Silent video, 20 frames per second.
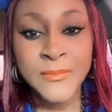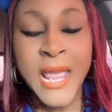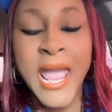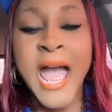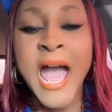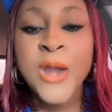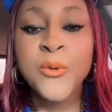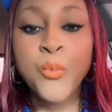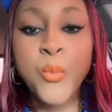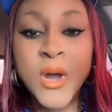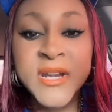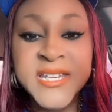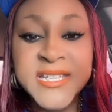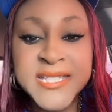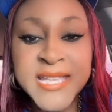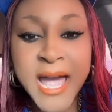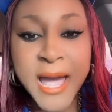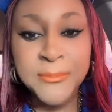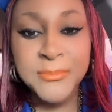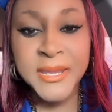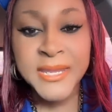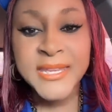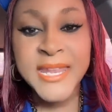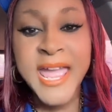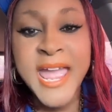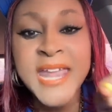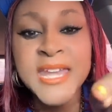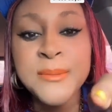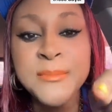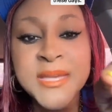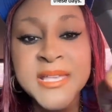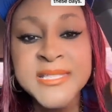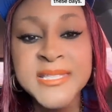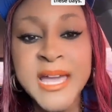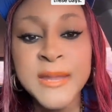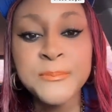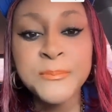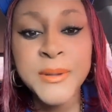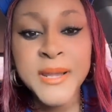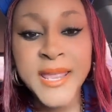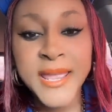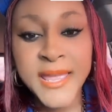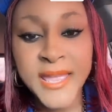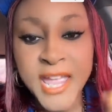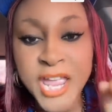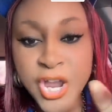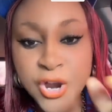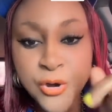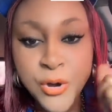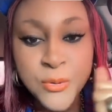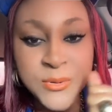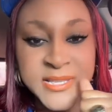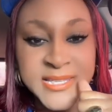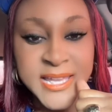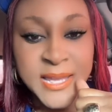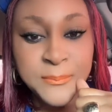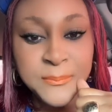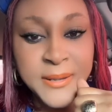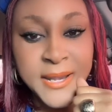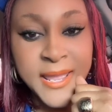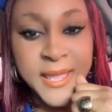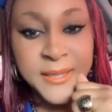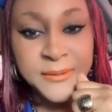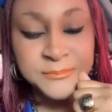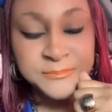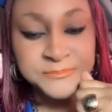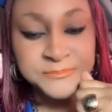And what is happening? The enemy is at play. Hear how he's at play.